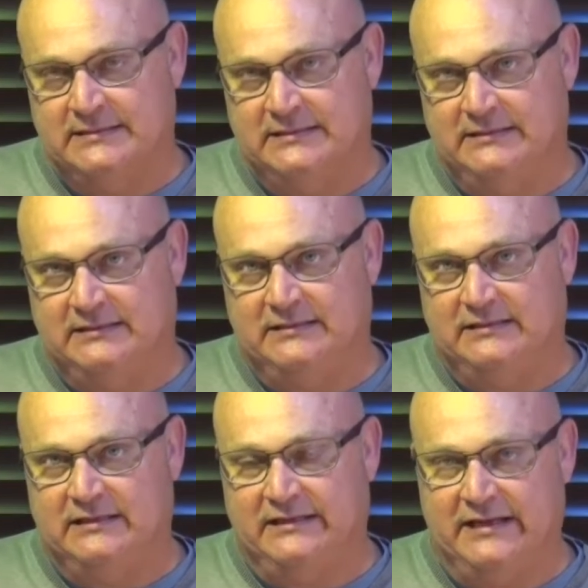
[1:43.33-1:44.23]
And I
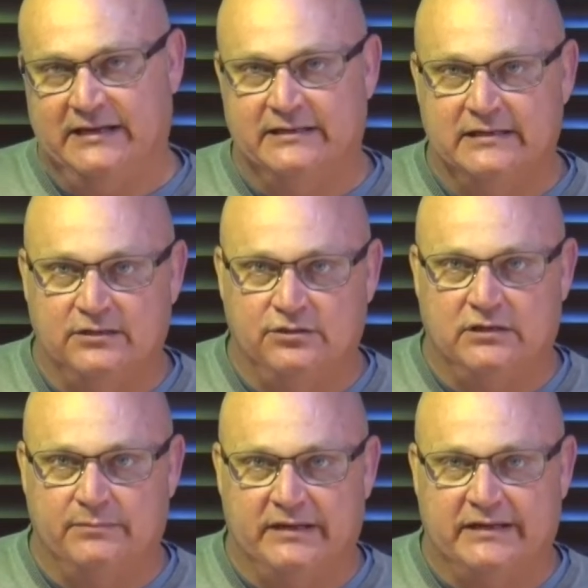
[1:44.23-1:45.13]
think, again, you
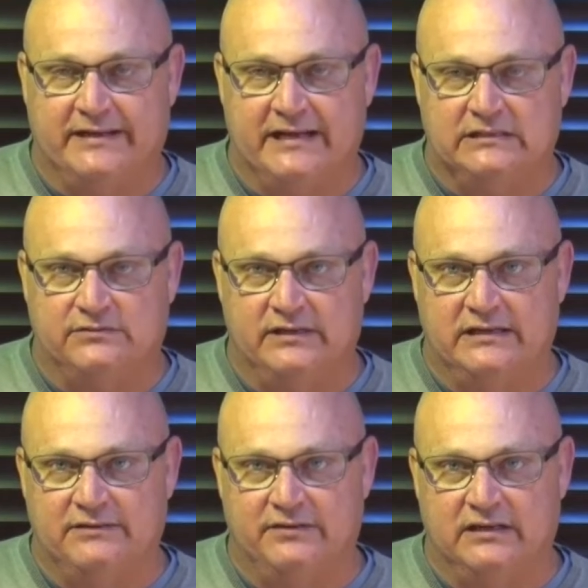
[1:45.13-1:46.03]
can make a case for
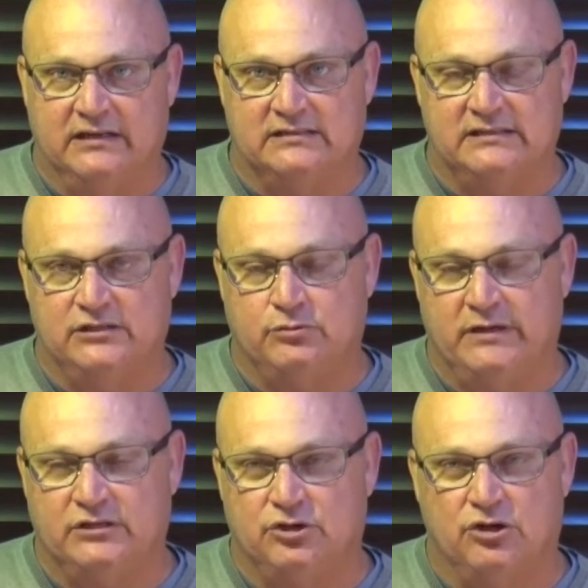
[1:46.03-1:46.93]
that having a nice
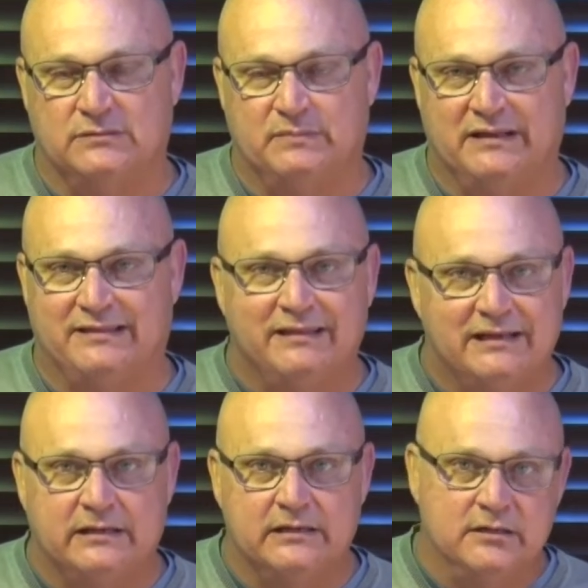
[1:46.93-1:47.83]
each-way chance. But I
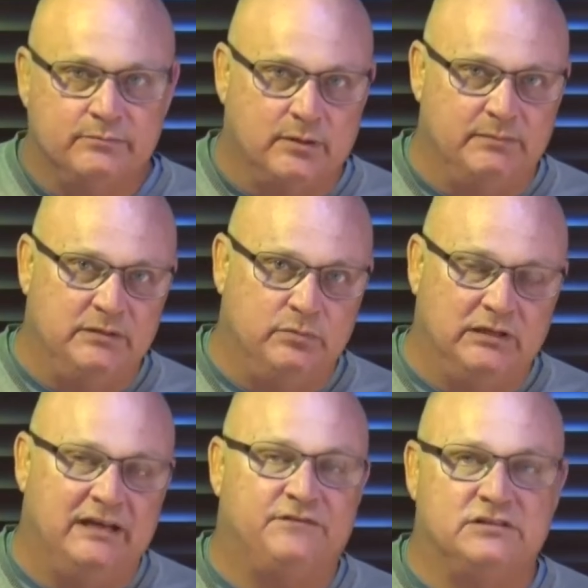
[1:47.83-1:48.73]
think probably
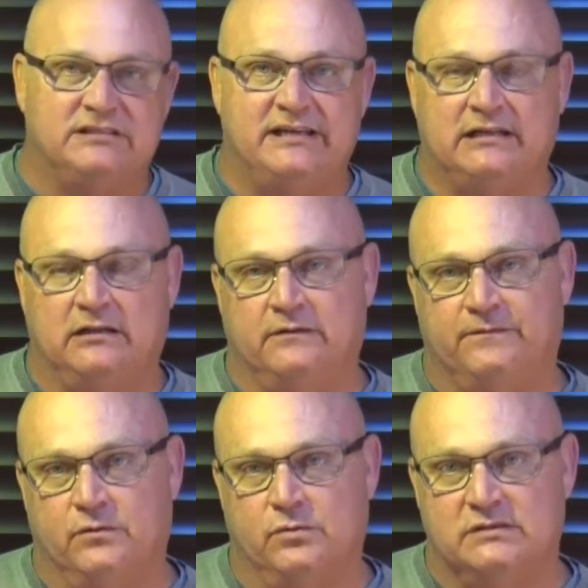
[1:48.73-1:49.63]
will have to settle
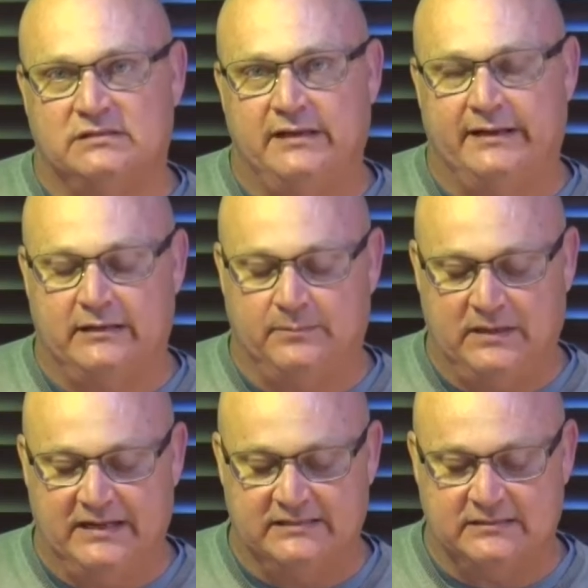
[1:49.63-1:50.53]
for second
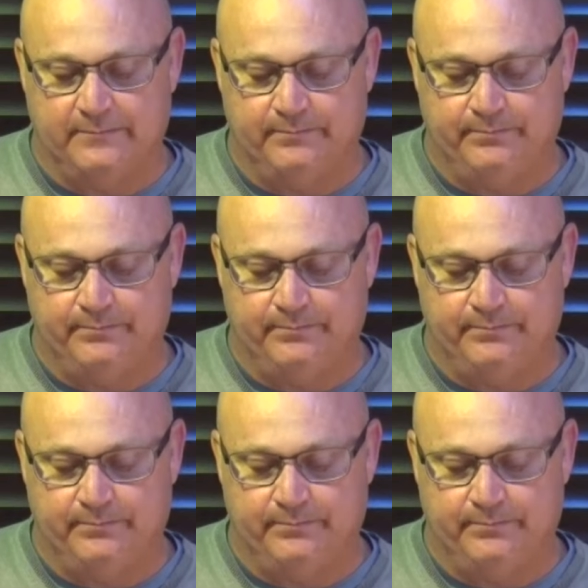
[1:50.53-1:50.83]
place.